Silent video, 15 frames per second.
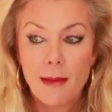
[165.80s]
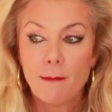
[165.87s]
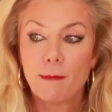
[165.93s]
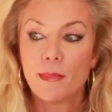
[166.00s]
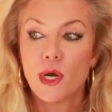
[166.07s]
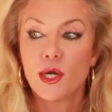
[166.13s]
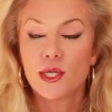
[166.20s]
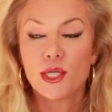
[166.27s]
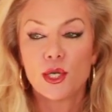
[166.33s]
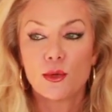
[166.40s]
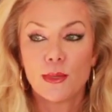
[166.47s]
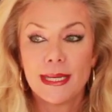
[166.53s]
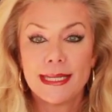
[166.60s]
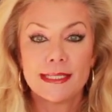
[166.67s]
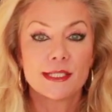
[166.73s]

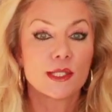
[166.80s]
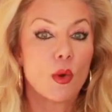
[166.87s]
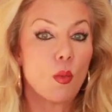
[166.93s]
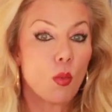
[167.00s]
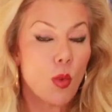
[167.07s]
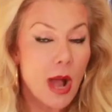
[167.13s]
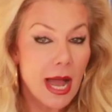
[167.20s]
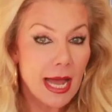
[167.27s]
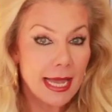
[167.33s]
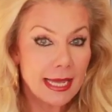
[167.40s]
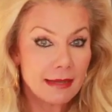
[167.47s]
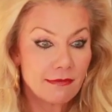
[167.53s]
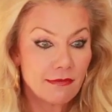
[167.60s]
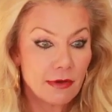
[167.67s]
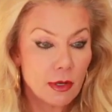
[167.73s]
Mercury's
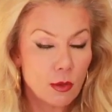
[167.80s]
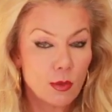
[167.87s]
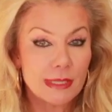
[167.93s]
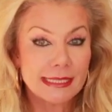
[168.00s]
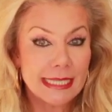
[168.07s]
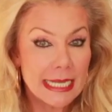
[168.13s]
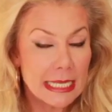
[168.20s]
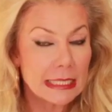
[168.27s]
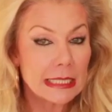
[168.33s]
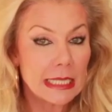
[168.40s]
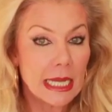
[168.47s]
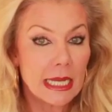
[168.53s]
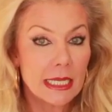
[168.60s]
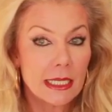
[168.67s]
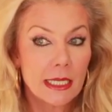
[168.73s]
wife was
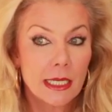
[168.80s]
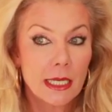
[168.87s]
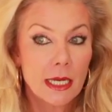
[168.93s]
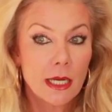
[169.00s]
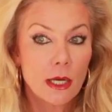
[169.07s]
Ila,